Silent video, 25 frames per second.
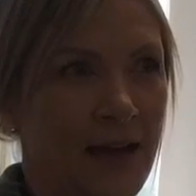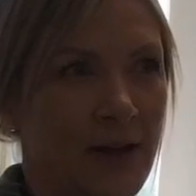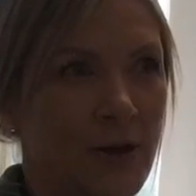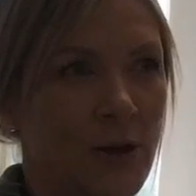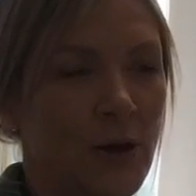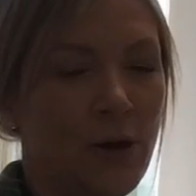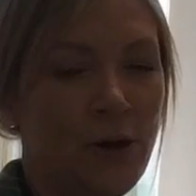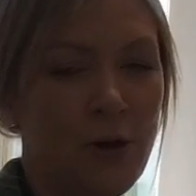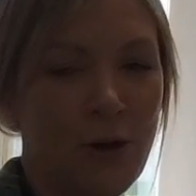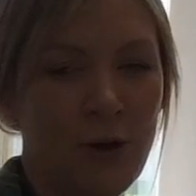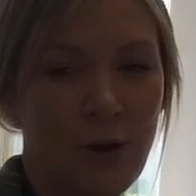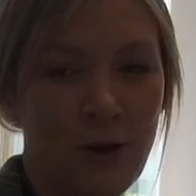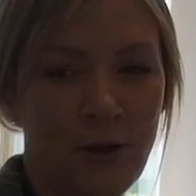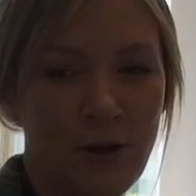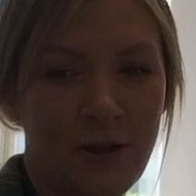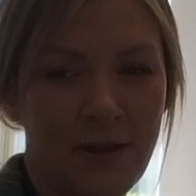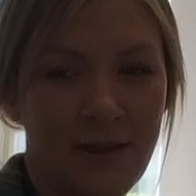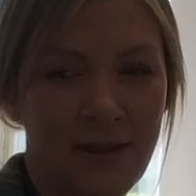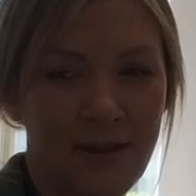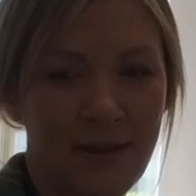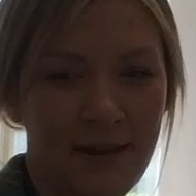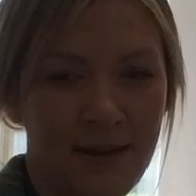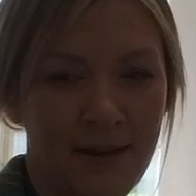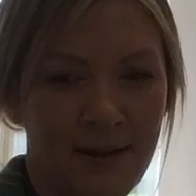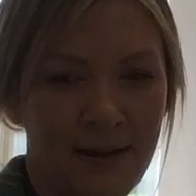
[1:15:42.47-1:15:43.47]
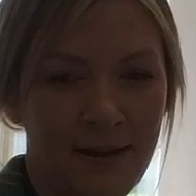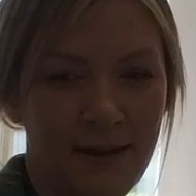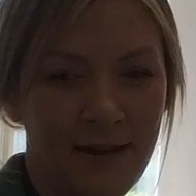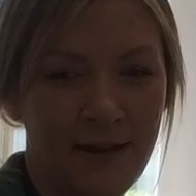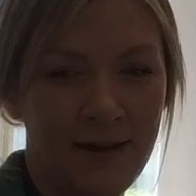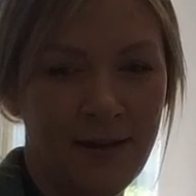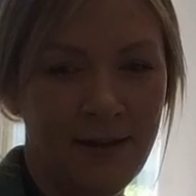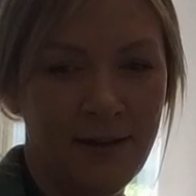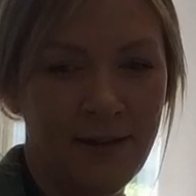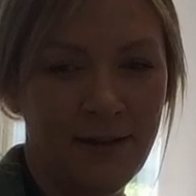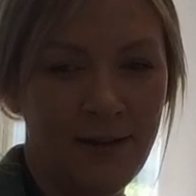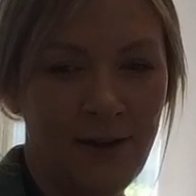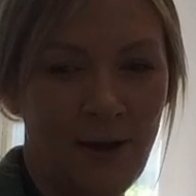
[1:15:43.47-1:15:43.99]
no,
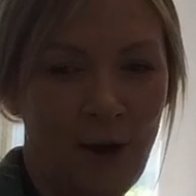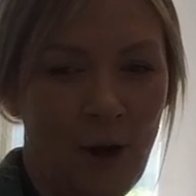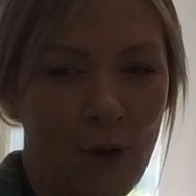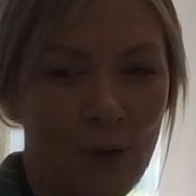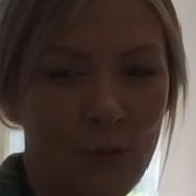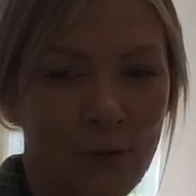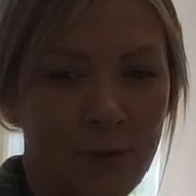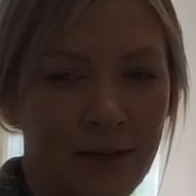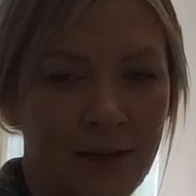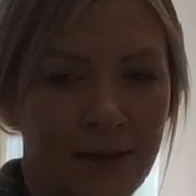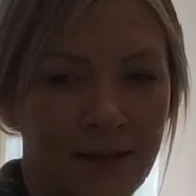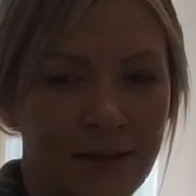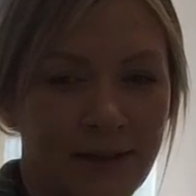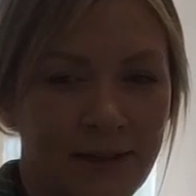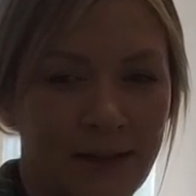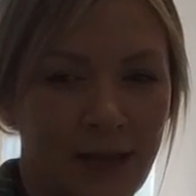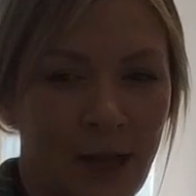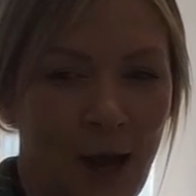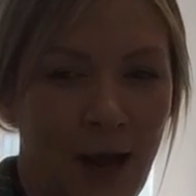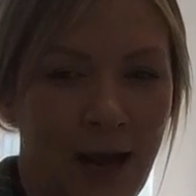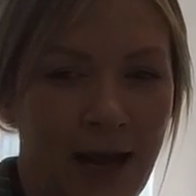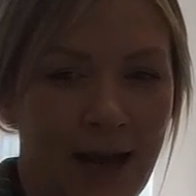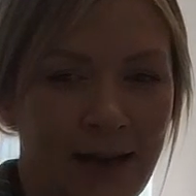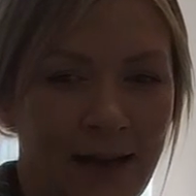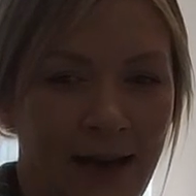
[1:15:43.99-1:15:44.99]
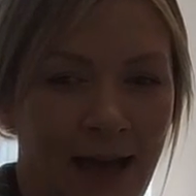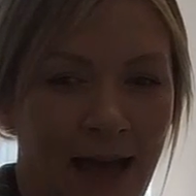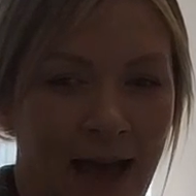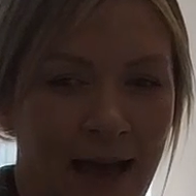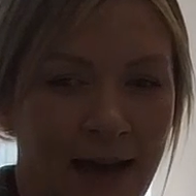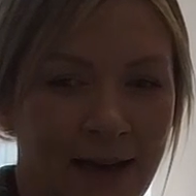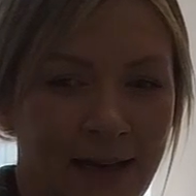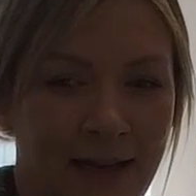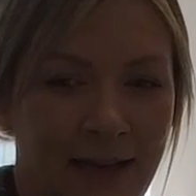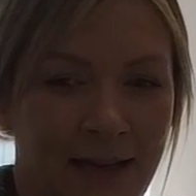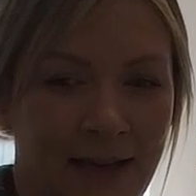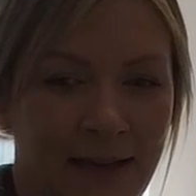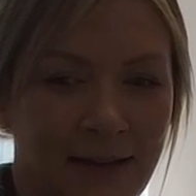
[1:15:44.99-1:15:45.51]
the older client
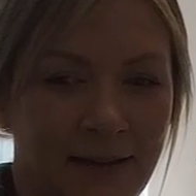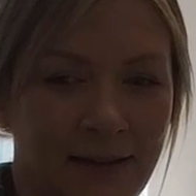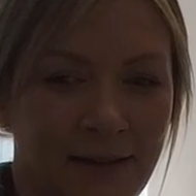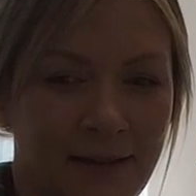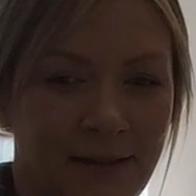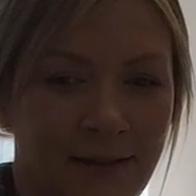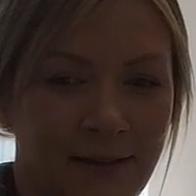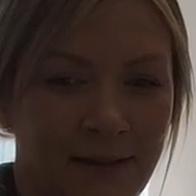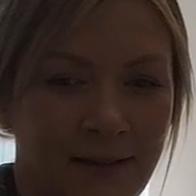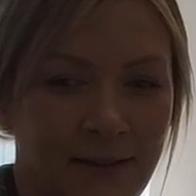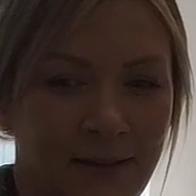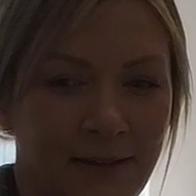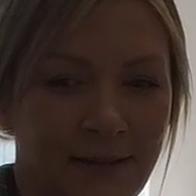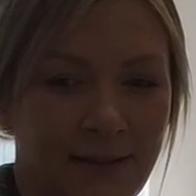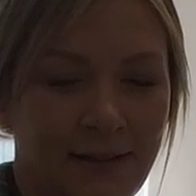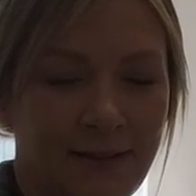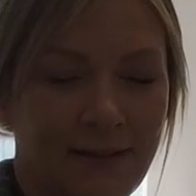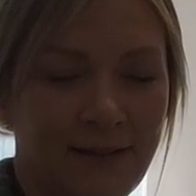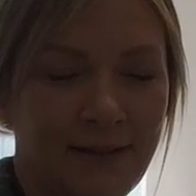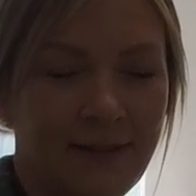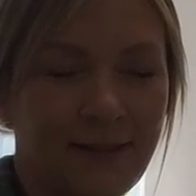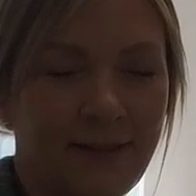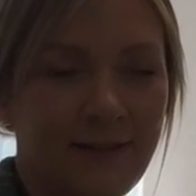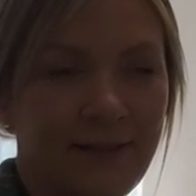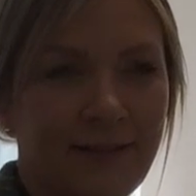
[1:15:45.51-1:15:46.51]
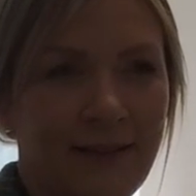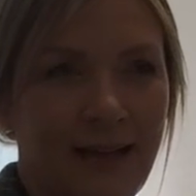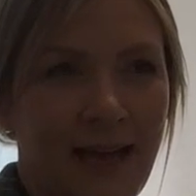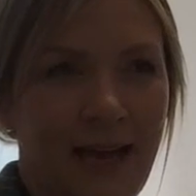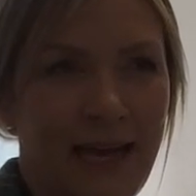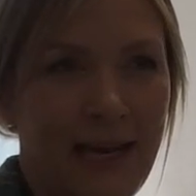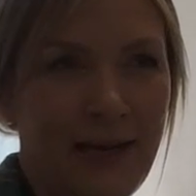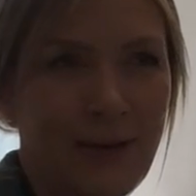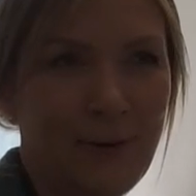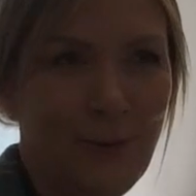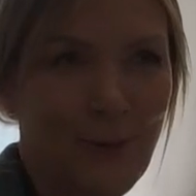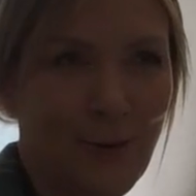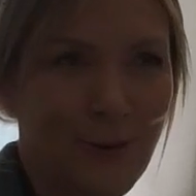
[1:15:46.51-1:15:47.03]
out in
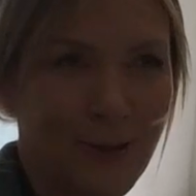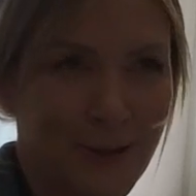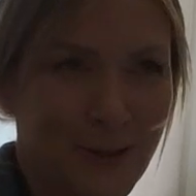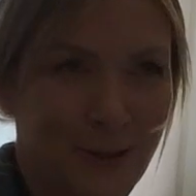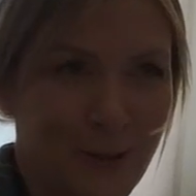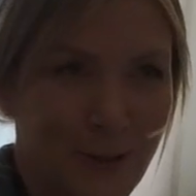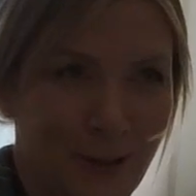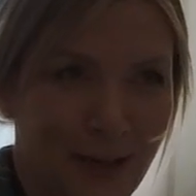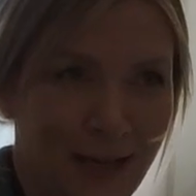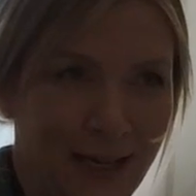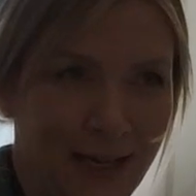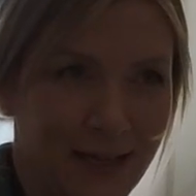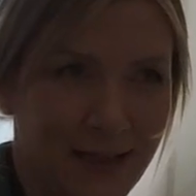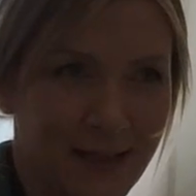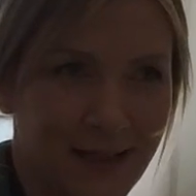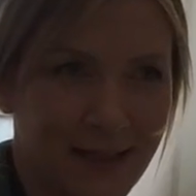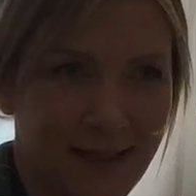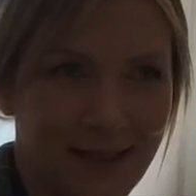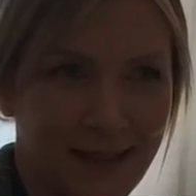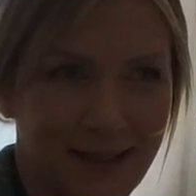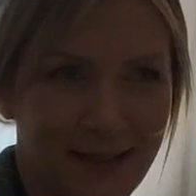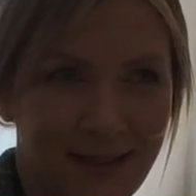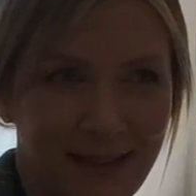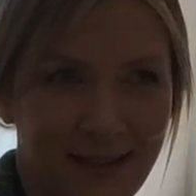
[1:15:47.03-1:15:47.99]
Eton or Australind.